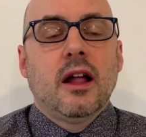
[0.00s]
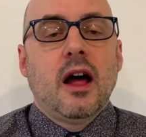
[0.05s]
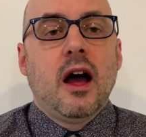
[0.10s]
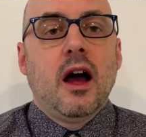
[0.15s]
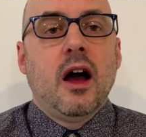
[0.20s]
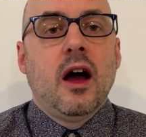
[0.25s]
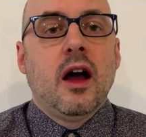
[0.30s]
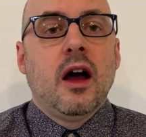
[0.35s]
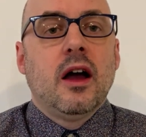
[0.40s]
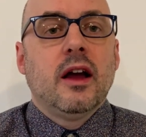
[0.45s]

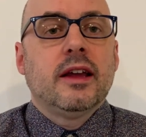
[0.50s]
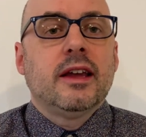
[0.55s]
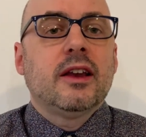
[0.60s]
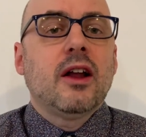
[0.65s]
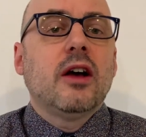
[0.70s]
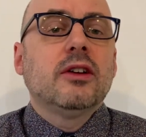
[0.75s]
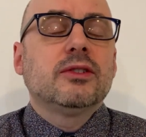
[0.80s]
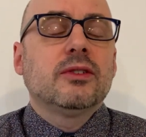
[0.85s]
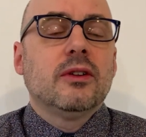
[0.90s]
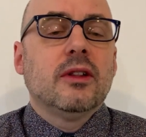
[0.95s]
it
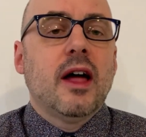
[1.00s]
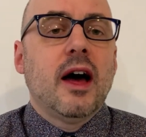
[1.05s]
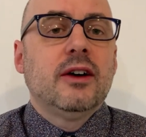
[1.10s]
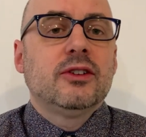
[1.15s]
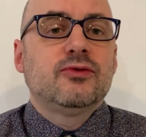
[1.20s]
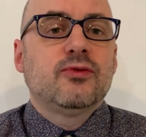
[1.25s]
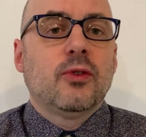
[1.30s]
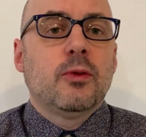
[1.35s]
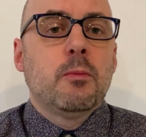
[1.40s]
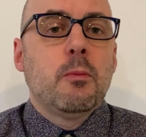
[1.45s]
also allows
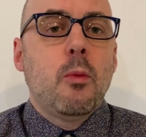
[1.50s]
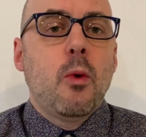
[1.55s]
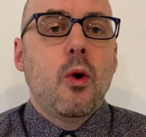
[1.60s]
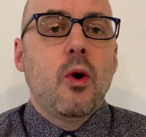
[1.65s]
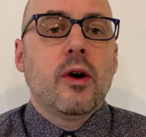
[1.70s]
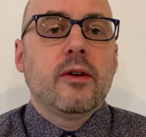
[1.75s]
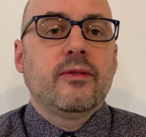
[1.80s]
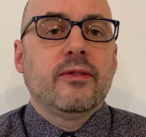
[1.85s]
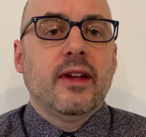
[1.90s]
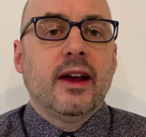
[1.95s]
for
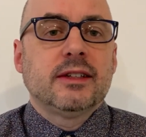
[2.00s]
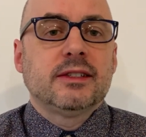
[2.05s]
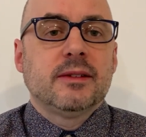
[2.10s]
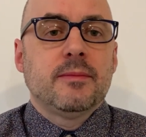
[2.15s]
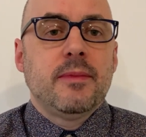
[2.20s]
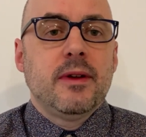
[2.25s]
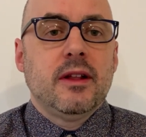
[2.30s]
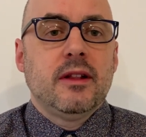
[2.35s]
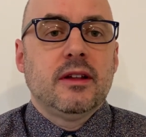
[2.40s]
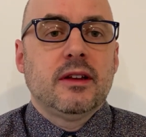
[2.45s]
more
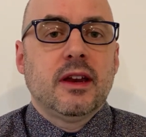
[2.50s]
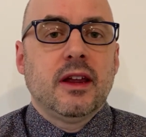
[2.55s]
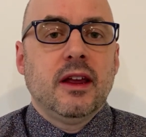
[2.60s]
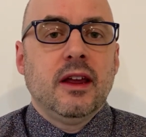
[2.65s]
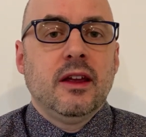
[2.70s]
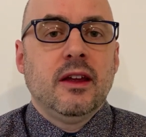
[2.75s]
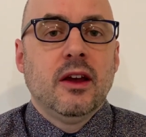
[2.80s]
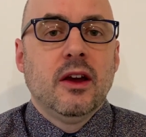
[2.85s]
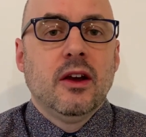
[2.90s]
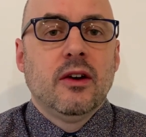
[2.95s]

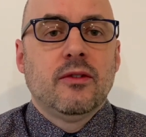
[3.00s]
flexibility